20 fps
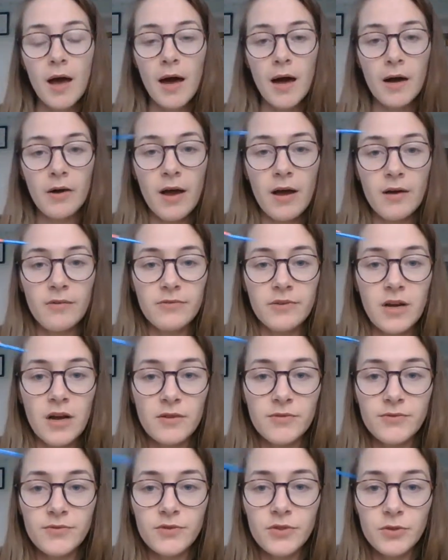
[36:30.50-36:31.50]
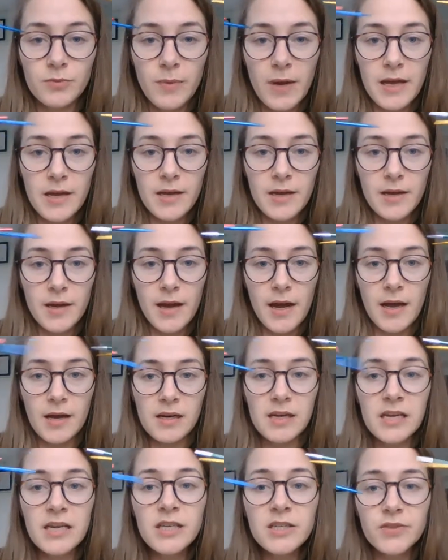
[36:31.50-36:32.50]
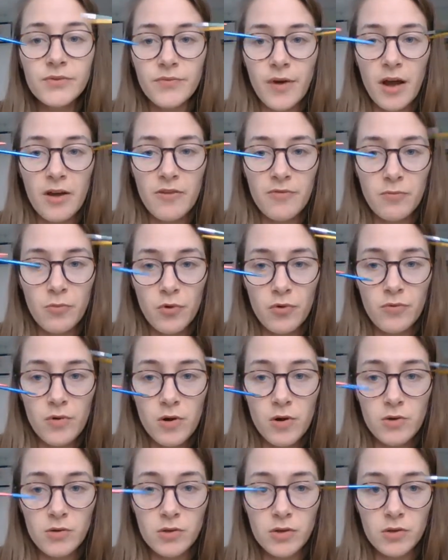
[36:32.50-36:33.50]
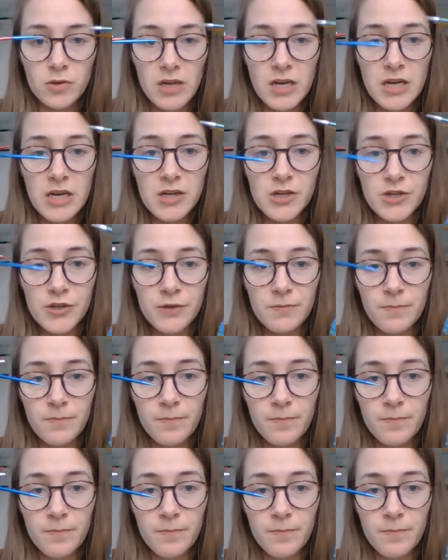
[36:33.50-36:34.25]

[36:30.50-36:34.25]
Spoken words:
I'll have enough to make at least 5 more rows on each